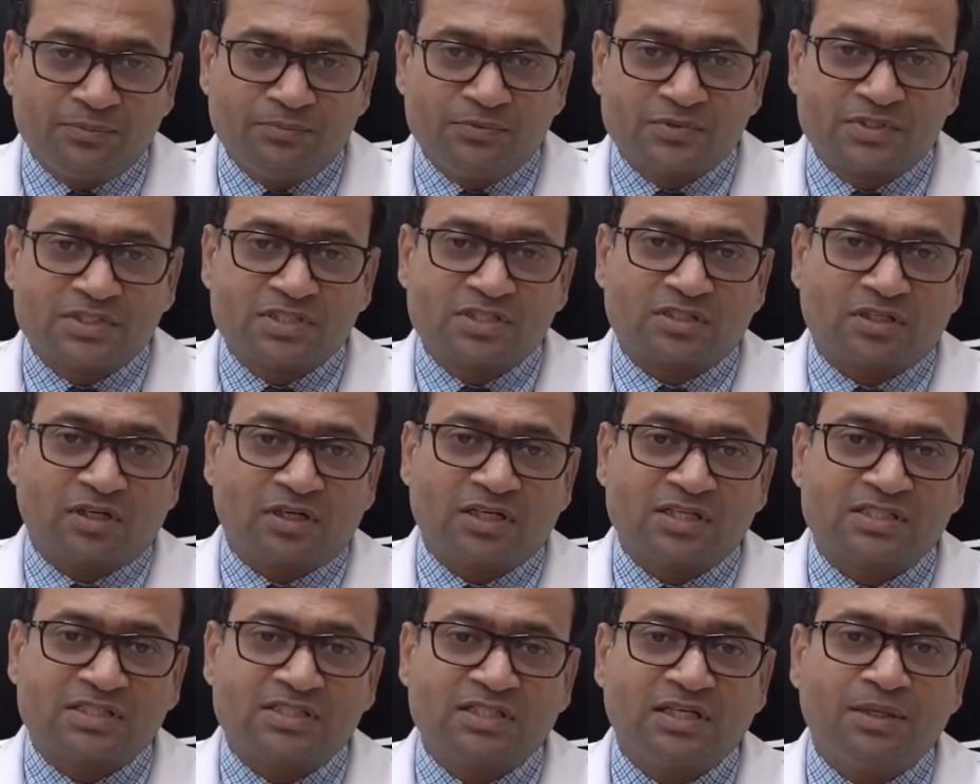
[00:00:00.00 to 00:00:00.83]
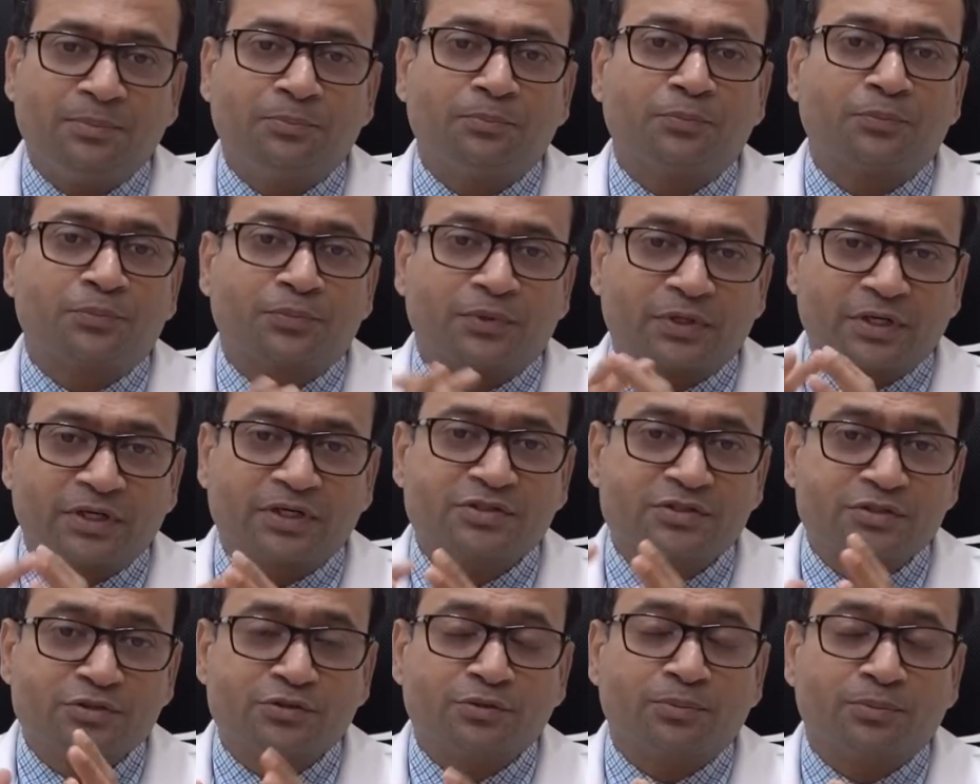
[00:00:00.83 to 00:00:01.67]
which is called as a
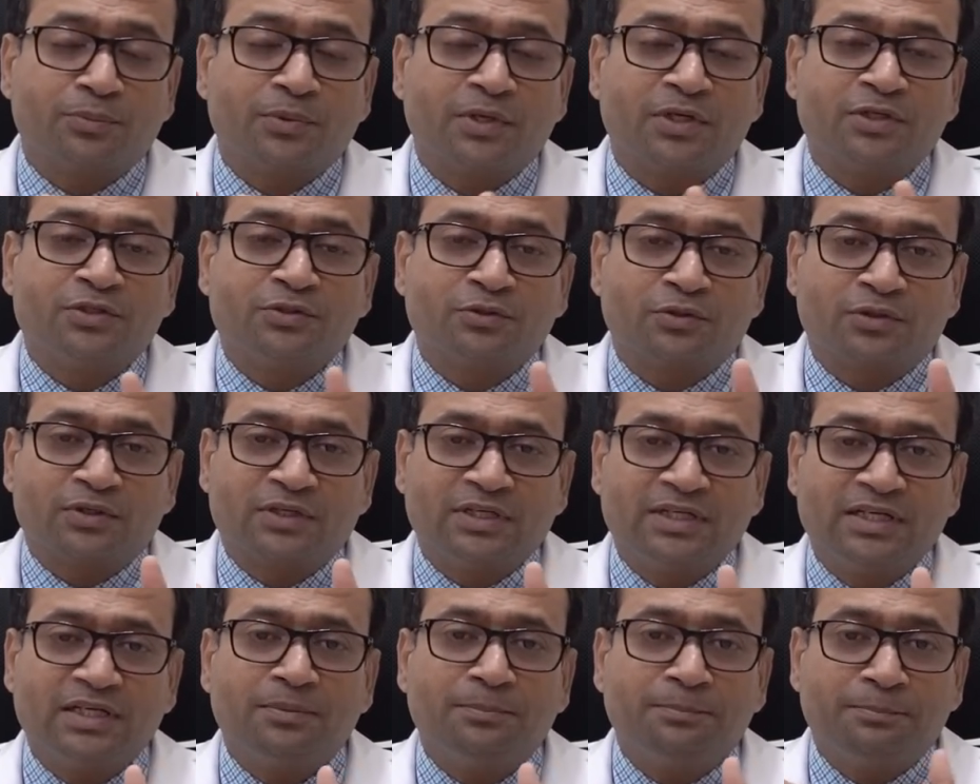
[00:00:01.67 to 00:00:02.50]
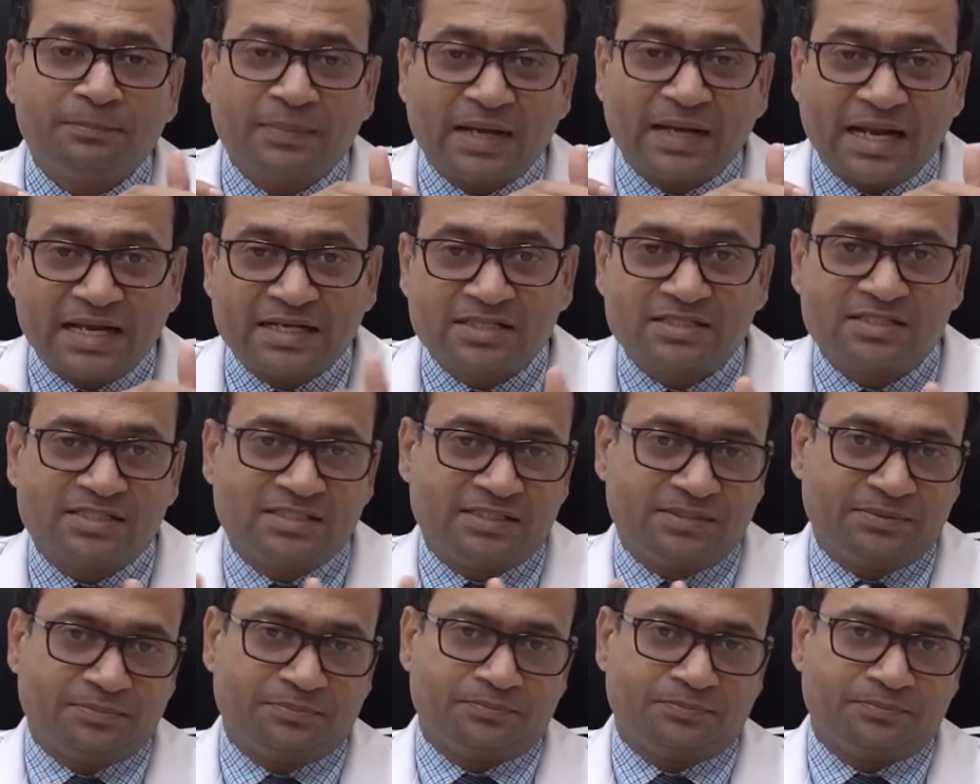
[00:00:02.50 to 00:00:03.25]
progressive supranuclear palsy.